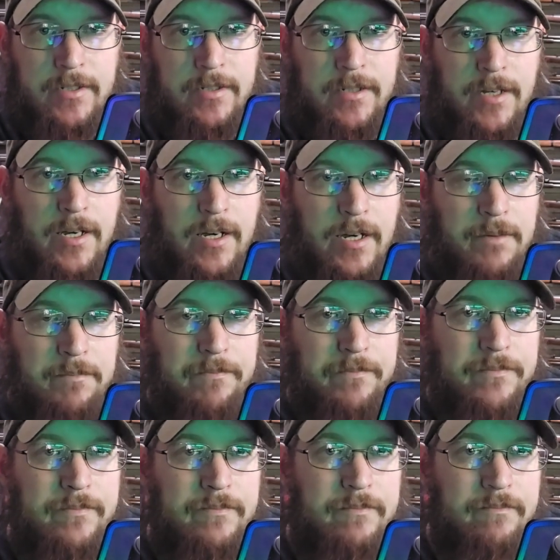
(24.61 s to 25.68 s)

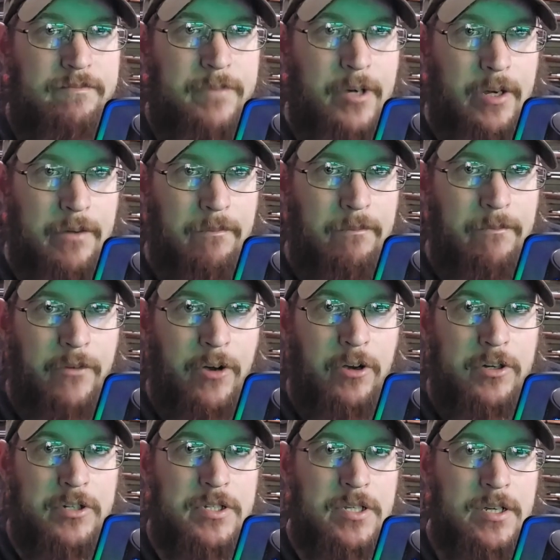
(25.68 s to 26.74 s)
But
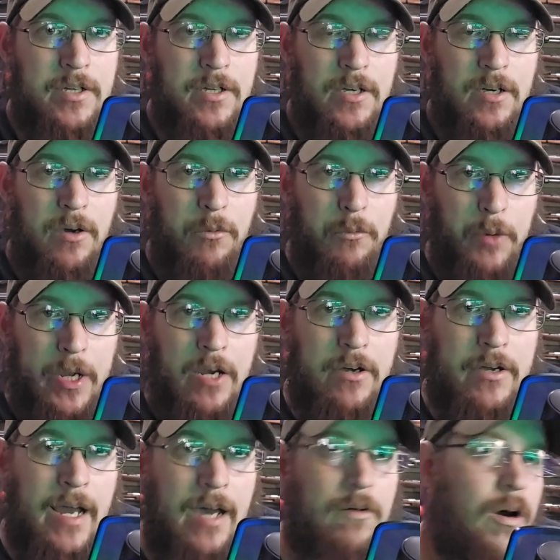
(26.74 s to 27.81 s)
first, we are
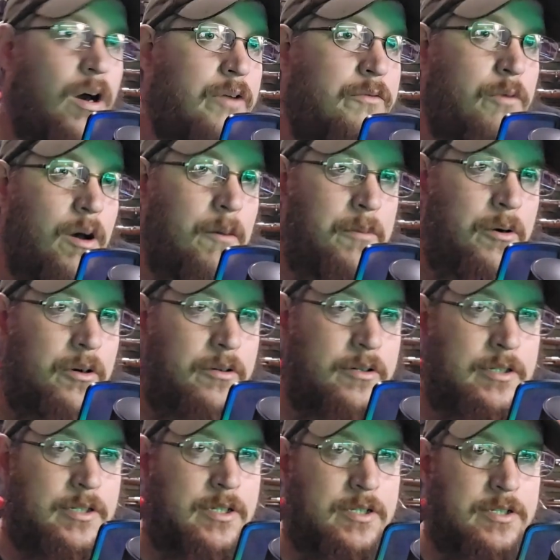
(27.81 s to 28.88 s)
now on Rumble.
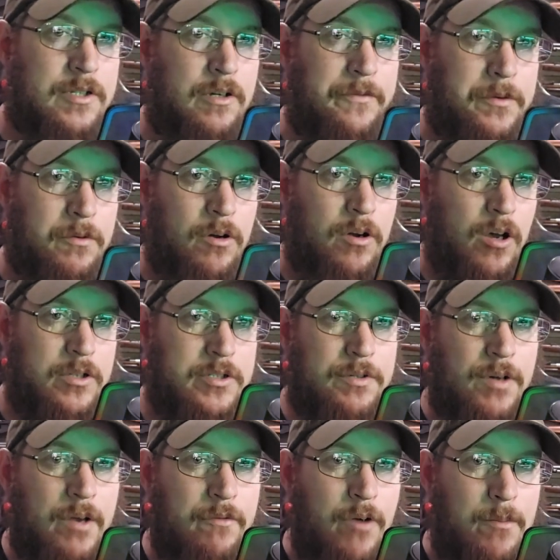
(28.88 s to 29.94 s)
So if you are also
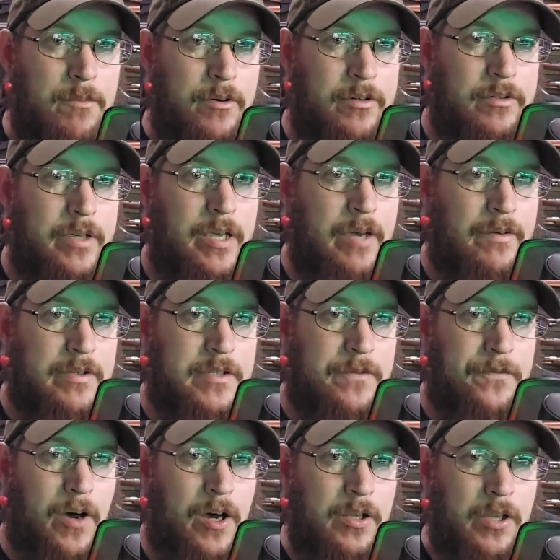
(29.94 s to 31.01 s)
on Rumble, give us a
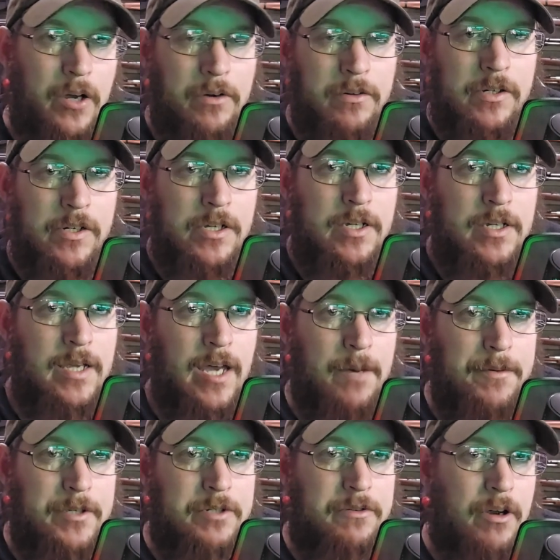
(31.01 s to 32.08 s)
follow.
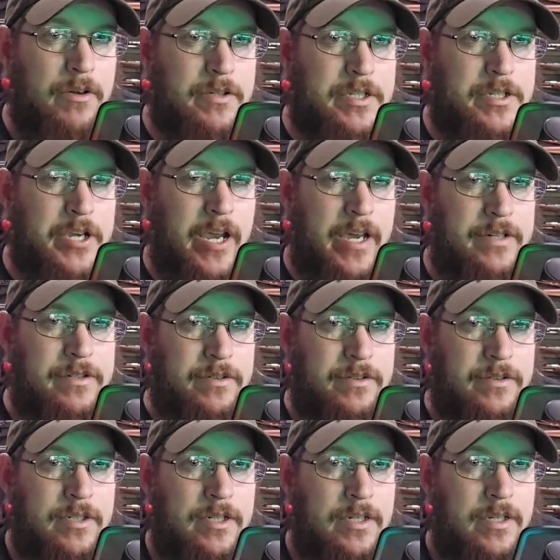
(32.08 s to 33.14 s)
Help us grow as a
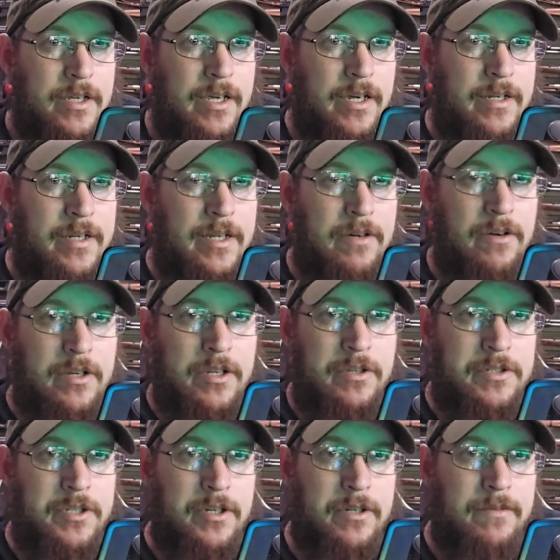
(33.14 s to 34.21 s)
channel. And here on
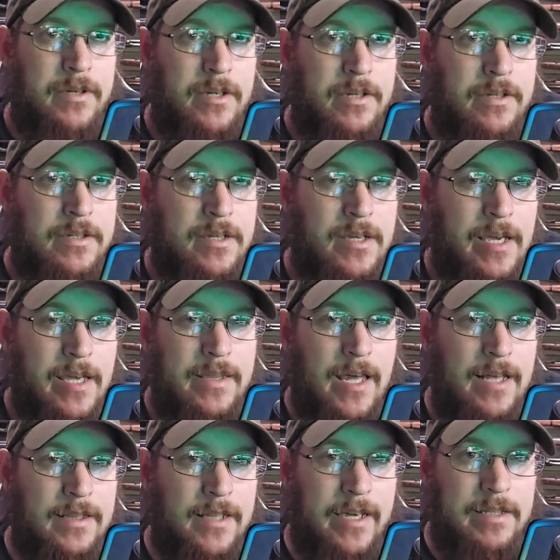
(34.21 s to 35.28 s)
YouTube, hit
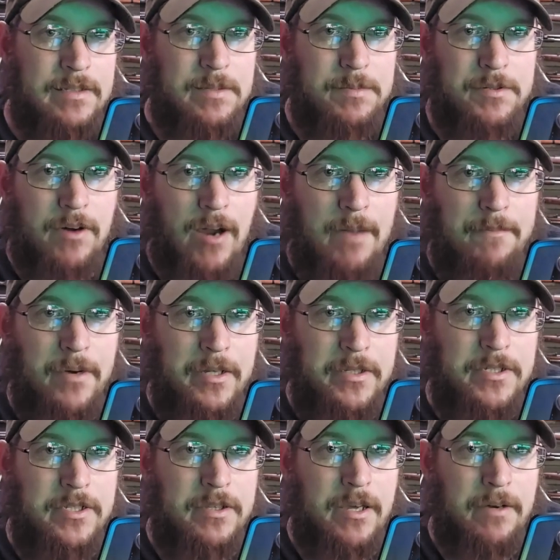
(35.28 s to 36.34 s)
that like and subscribe button
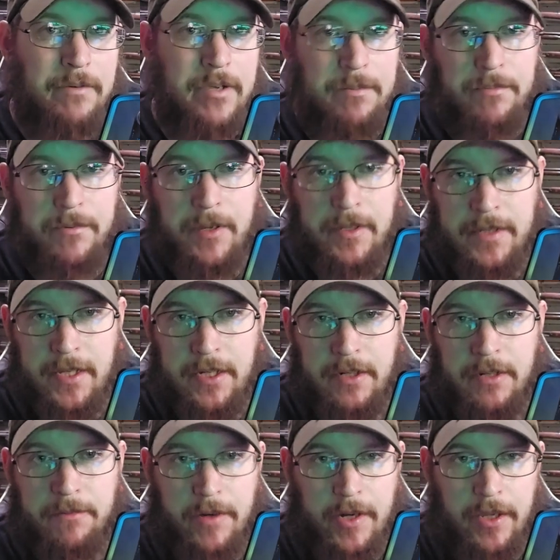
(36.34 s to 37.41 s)
so that we can continue
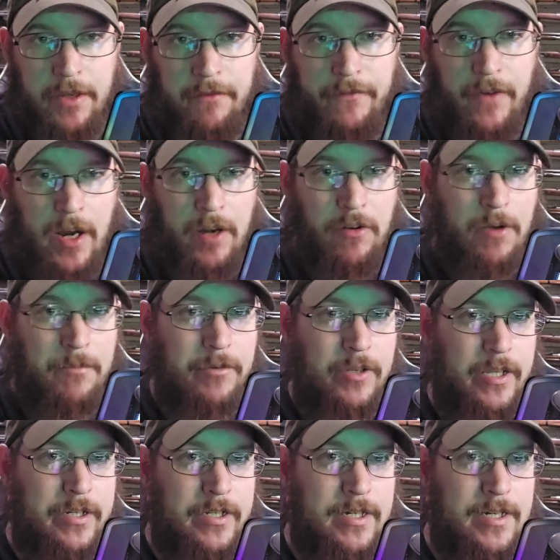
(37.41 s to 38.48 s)
to bring you
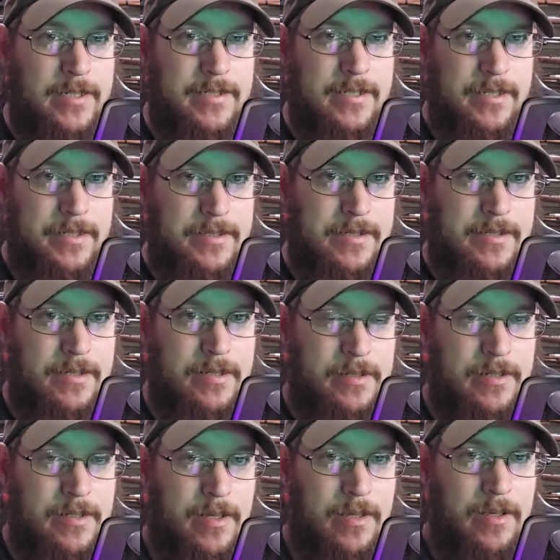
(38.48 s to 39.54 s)
firearm-related content.
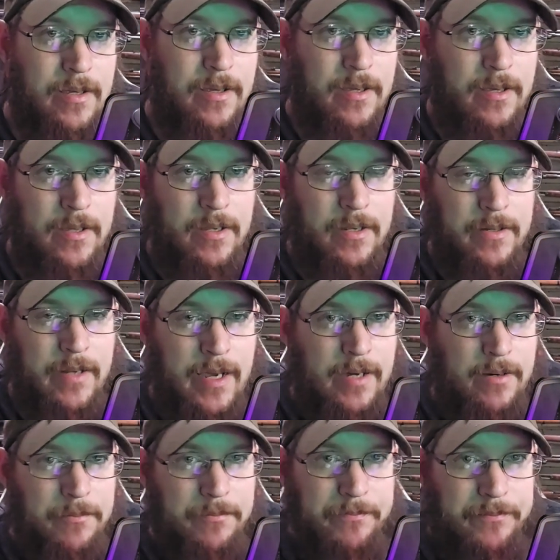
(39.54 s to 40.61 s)

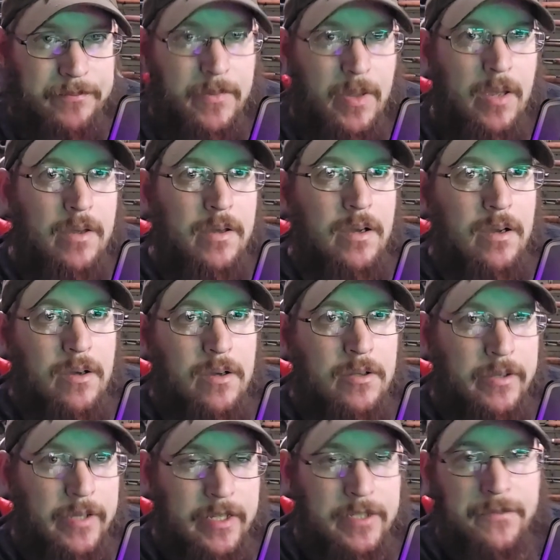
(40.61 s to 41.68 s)
Now,
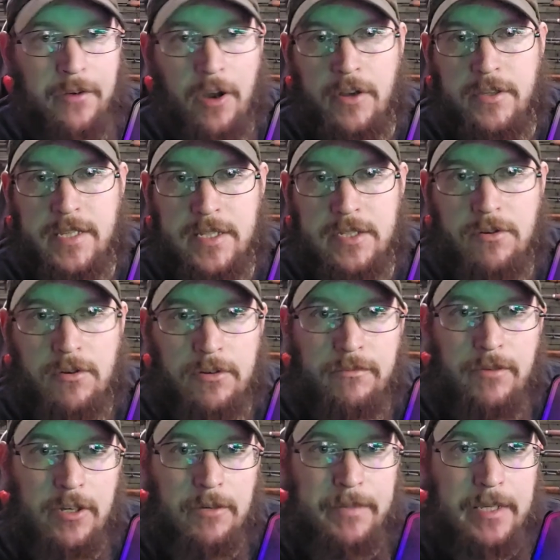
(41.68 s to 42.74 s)
links for our Discord
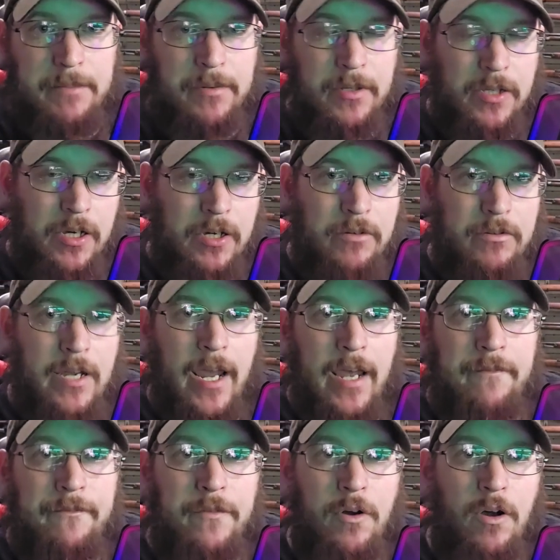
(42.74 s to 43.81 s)
will be below
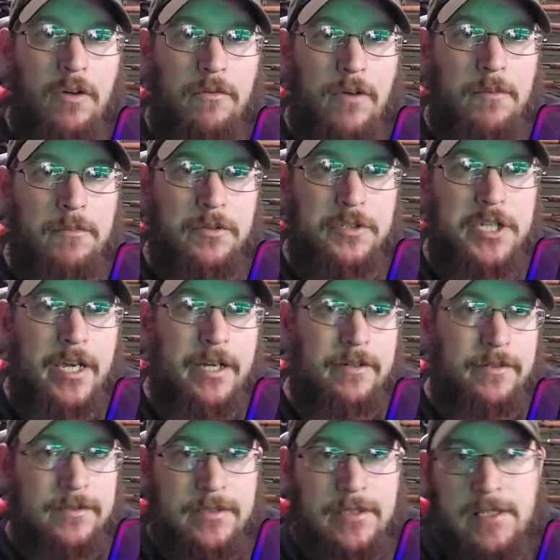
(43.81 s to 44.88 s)
and for our Rumble
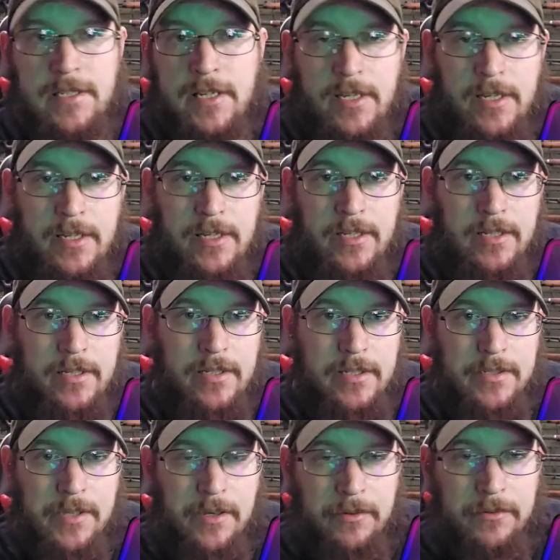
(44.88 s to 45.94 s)
channel.
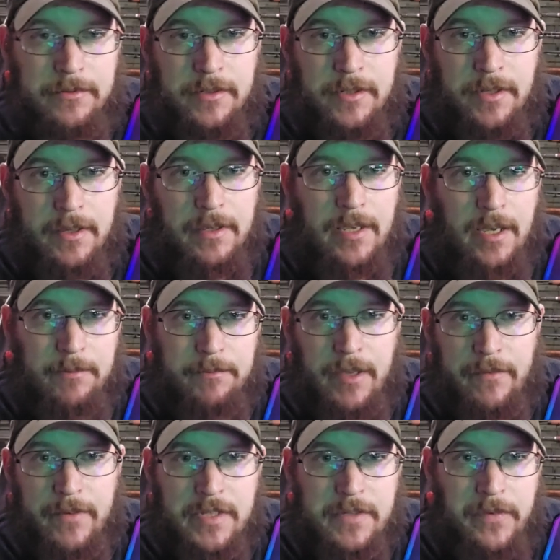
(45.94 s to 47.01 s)
So come
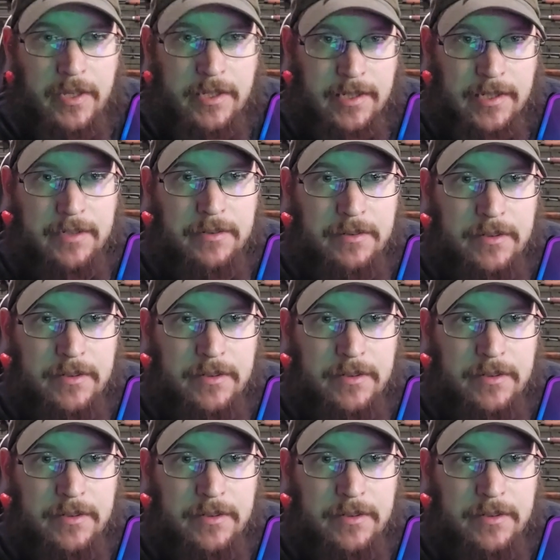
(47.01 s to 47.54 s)
give us a visit.